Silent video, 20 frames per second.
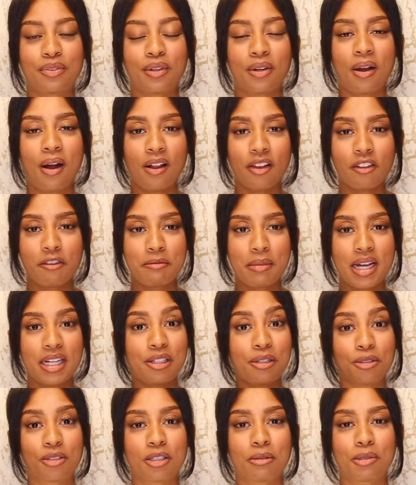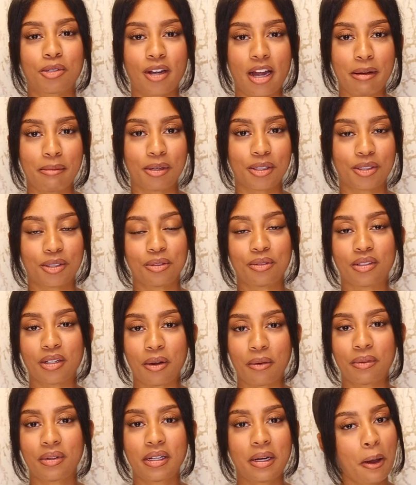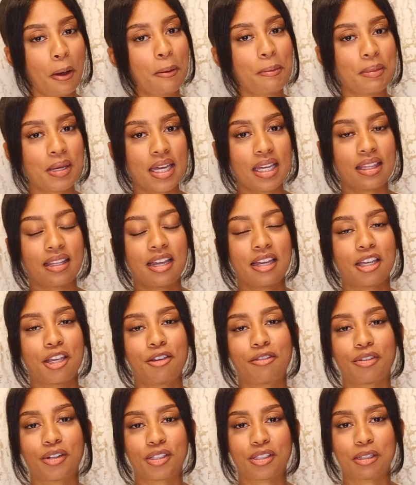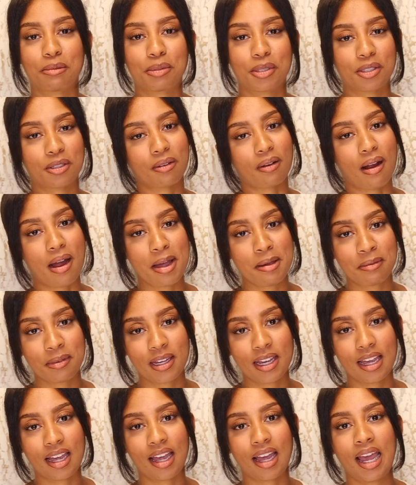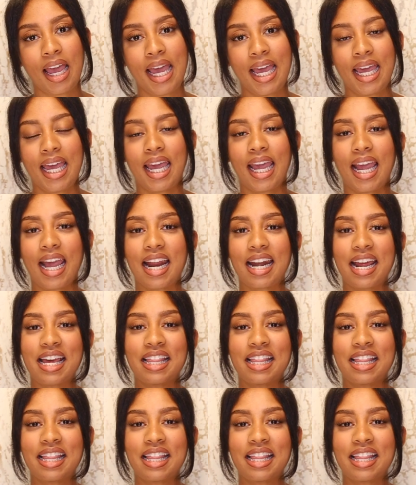for all of my new subscribers who don't know me. Thank you for subscribing. And